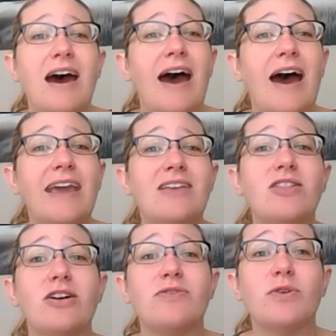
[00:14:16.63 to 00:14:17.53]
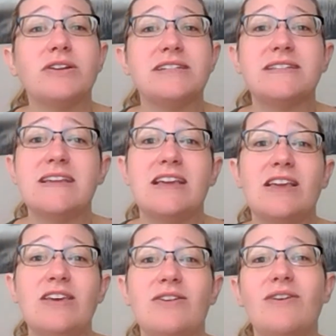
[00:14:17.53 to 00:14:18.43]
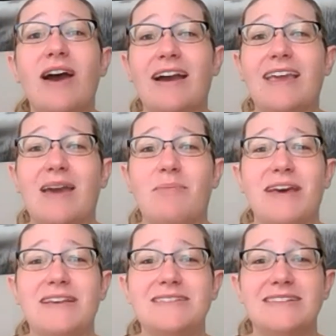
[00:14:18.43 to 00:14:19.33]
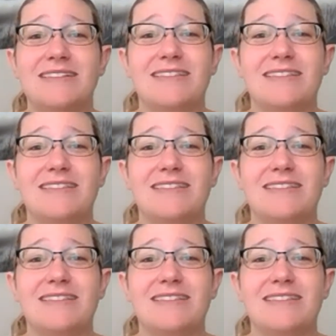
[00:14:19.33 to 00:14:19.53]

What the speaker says: I look forward to seeing you on campus.